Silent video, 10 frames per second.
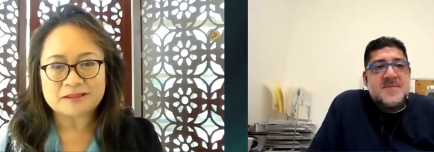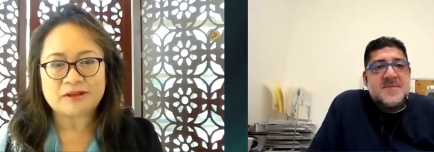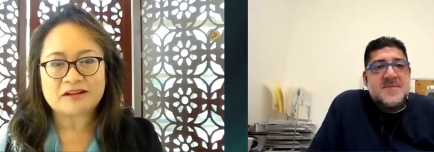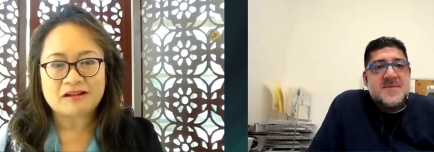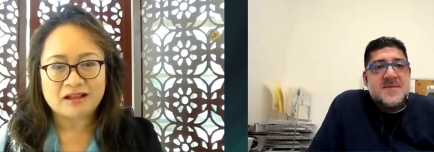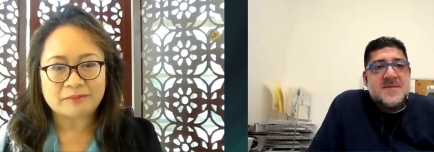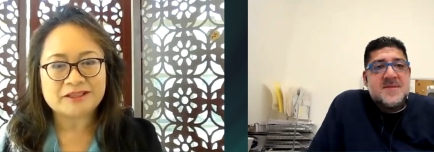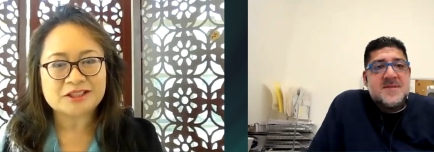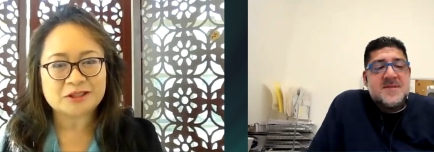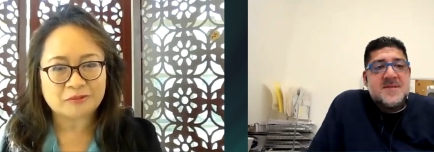Speaker 1: to be
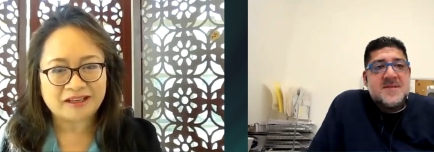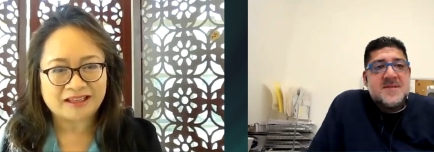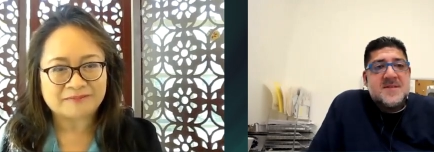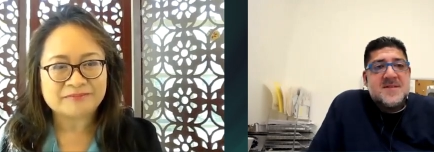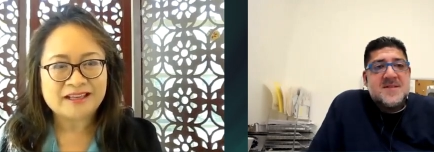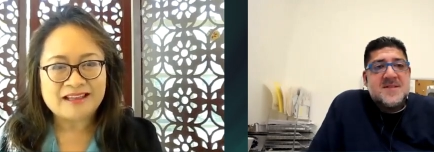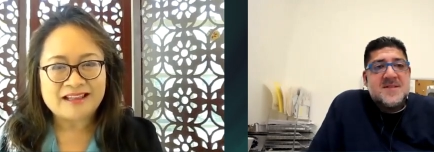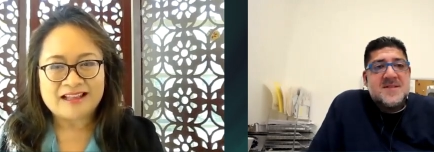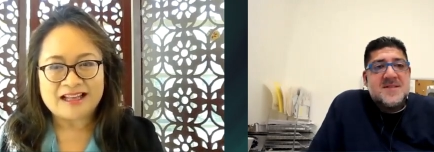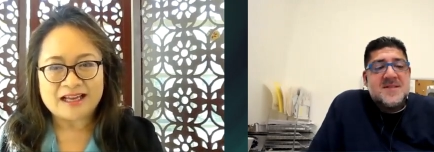calm and serene,
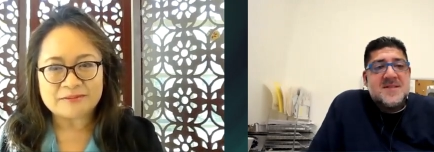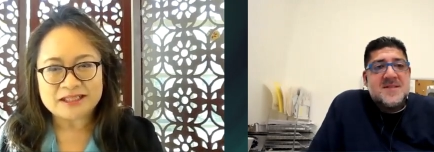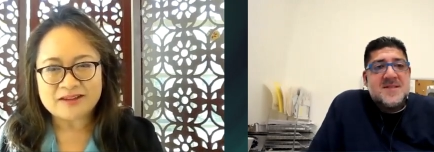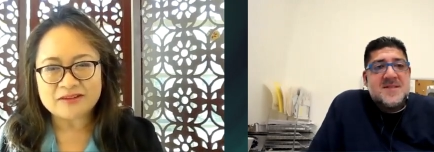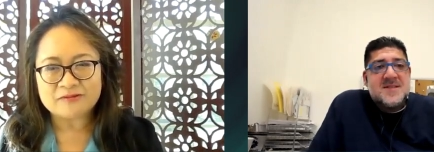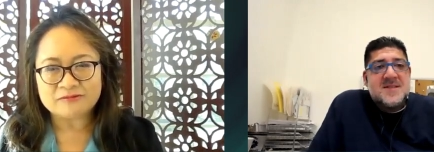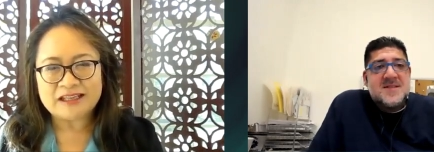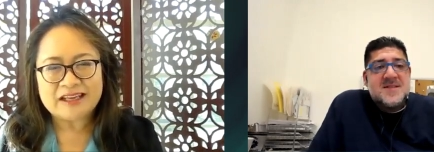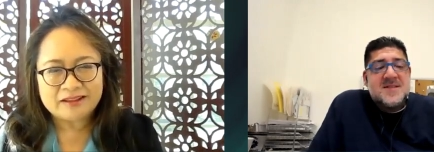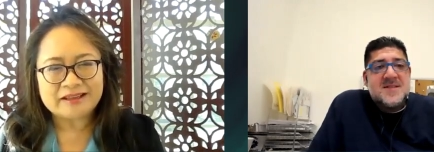um, to have a
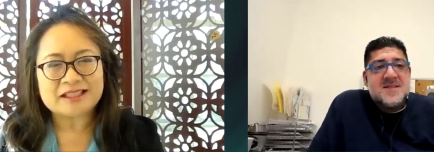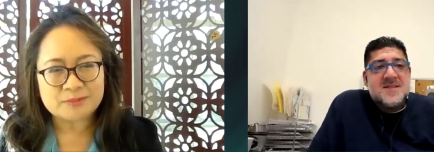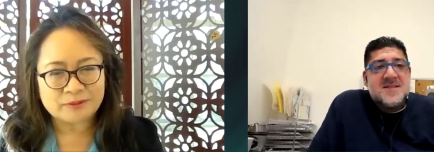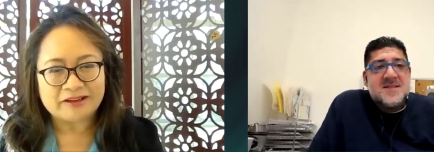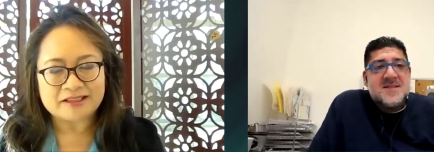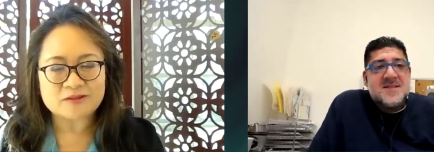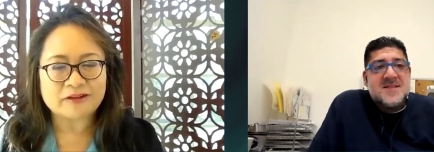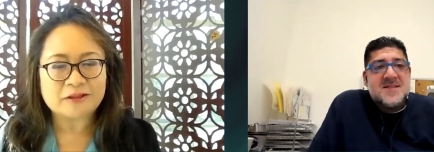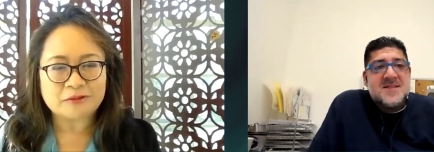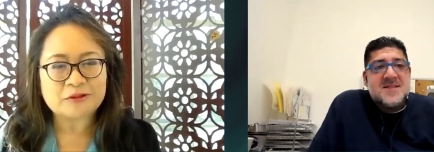healing experience
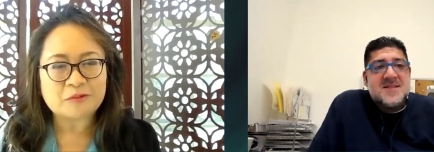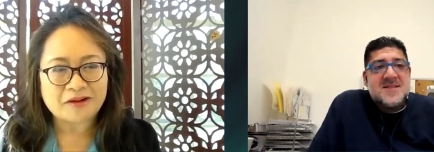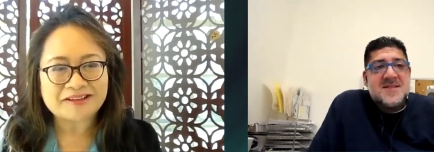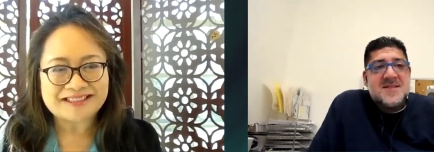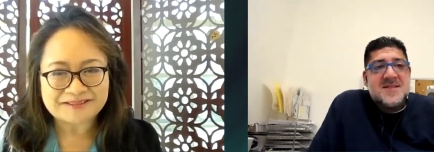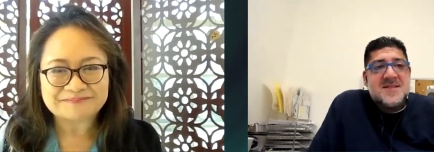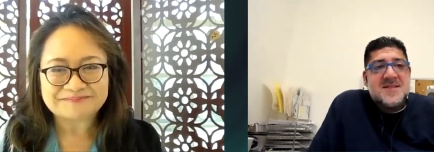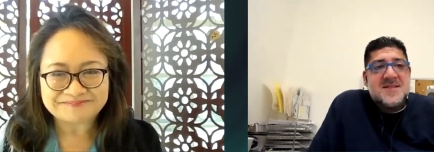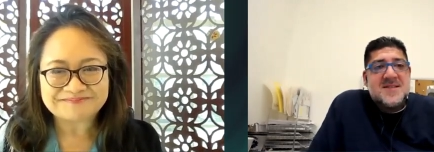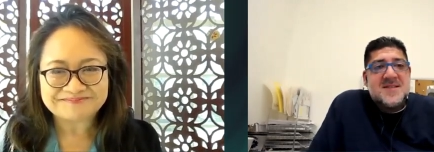for anyone who walks in.
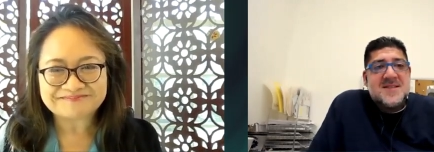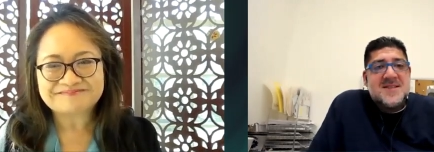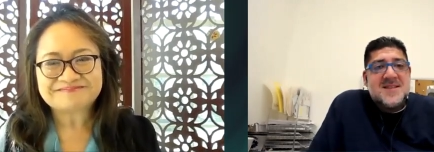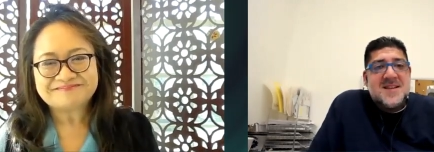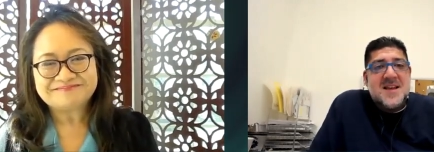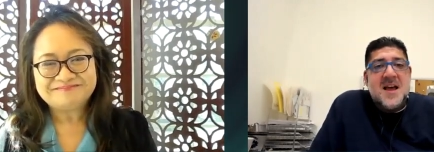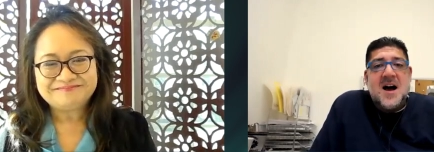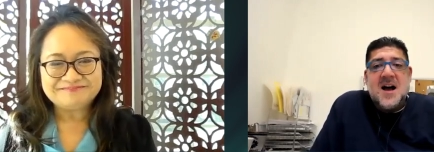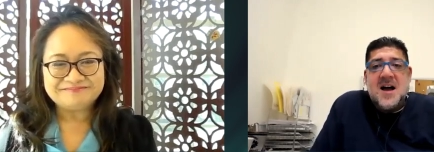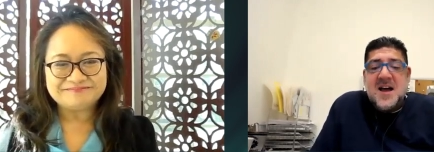
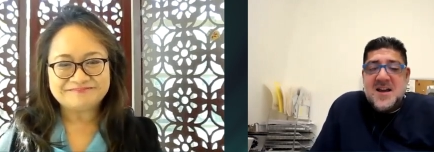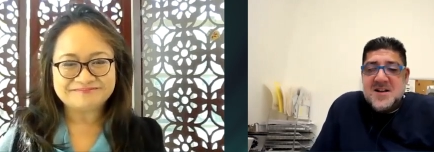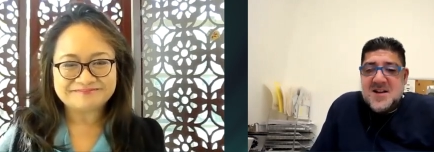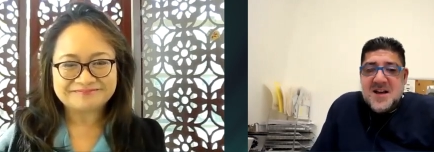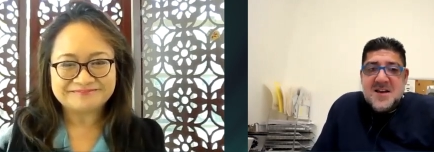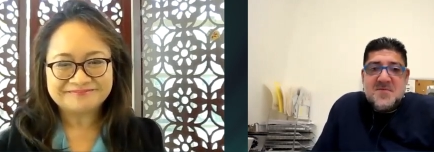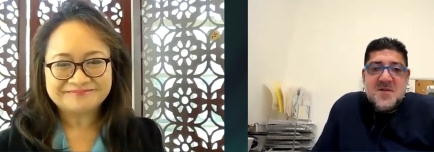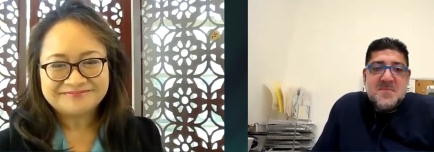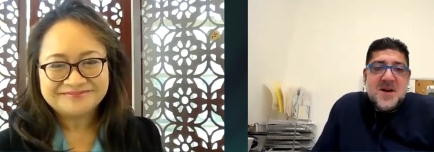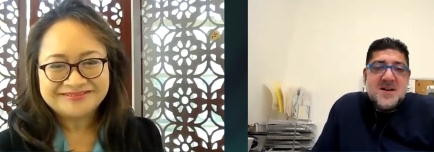
Speaker 2: I, can tell you
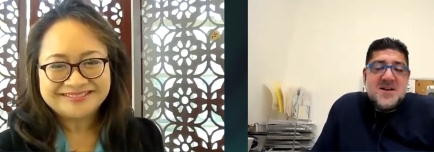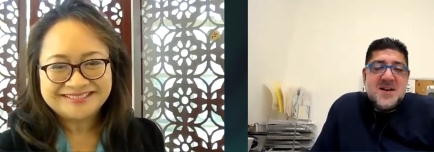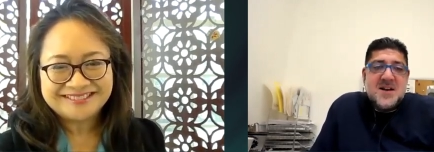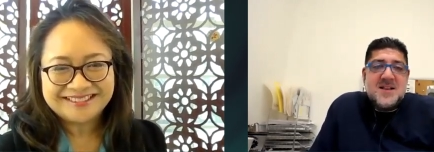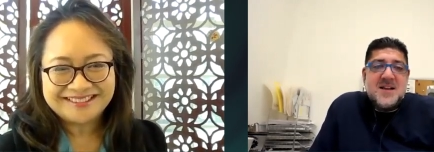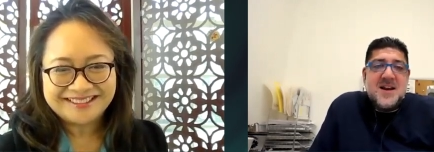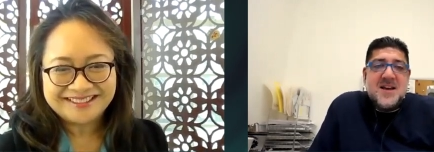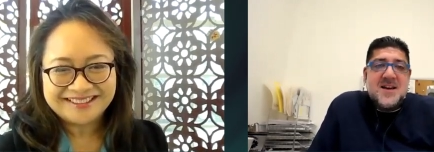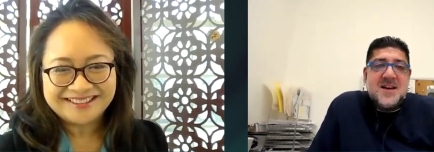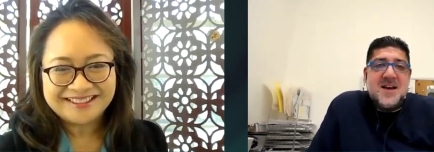from being to your
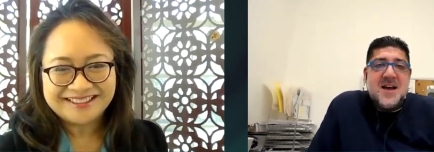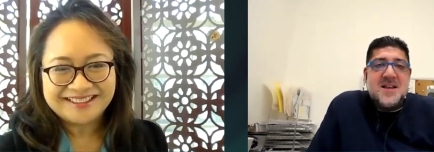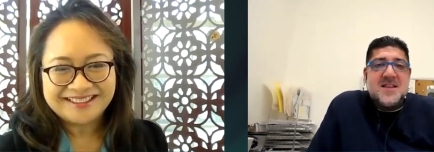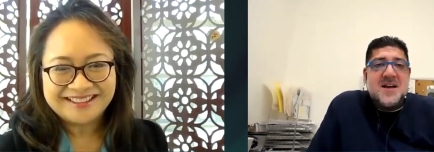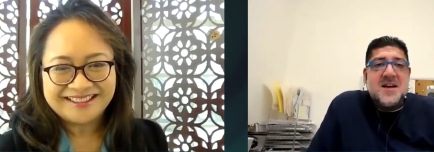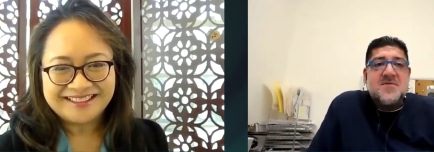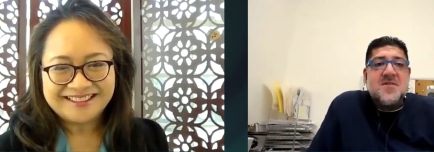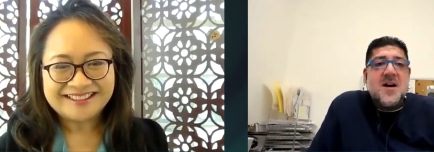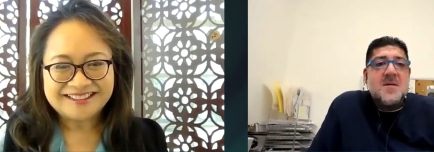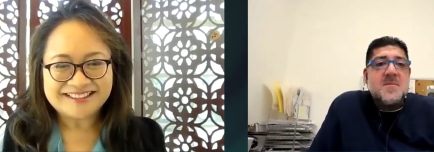clinic, uh, the
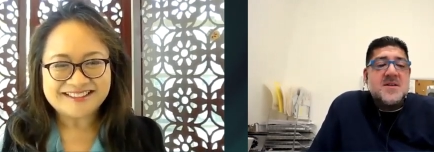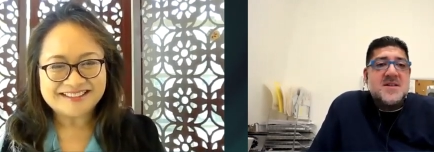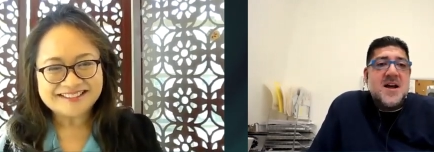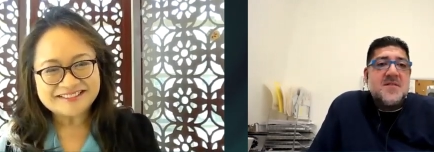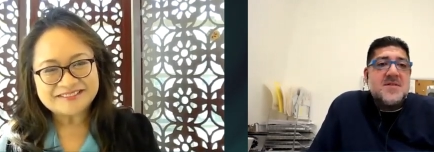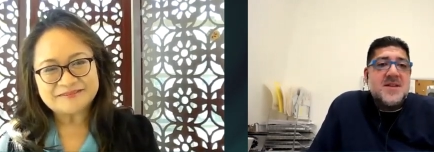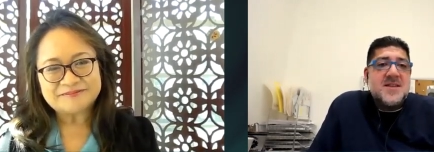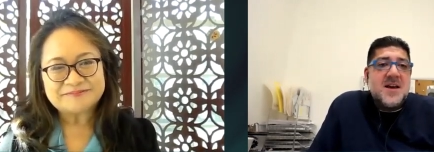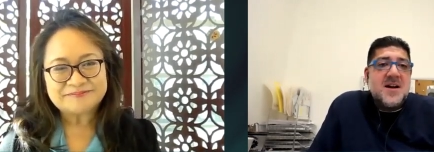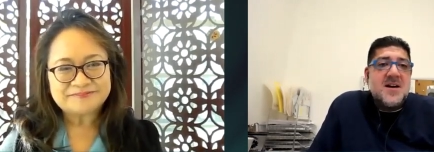environment is definitely
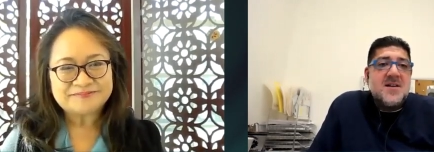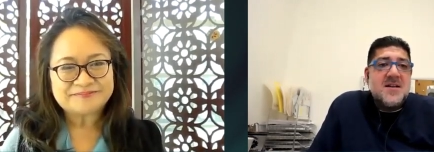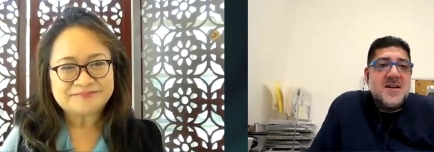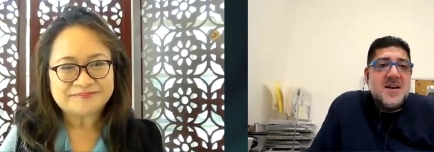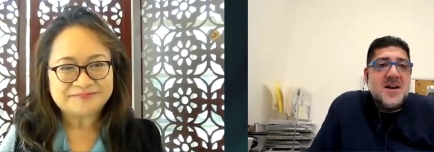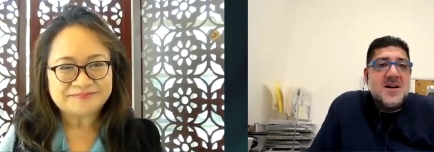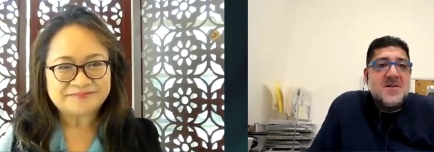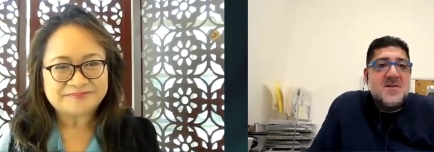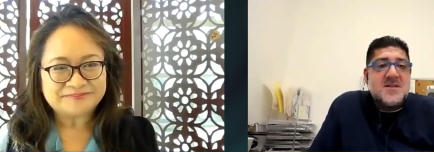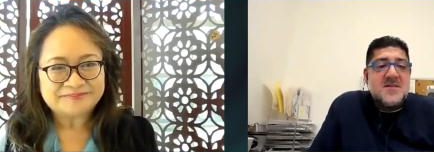there. You
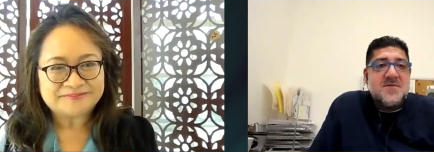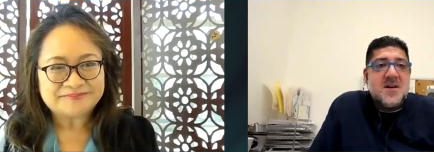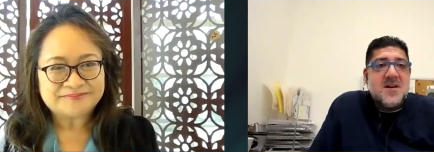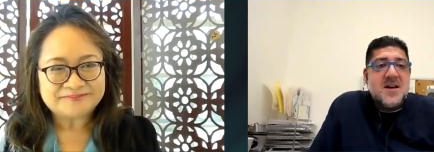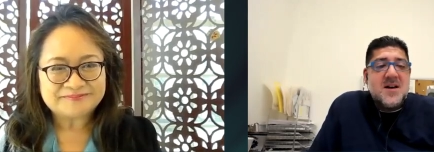know, it's a very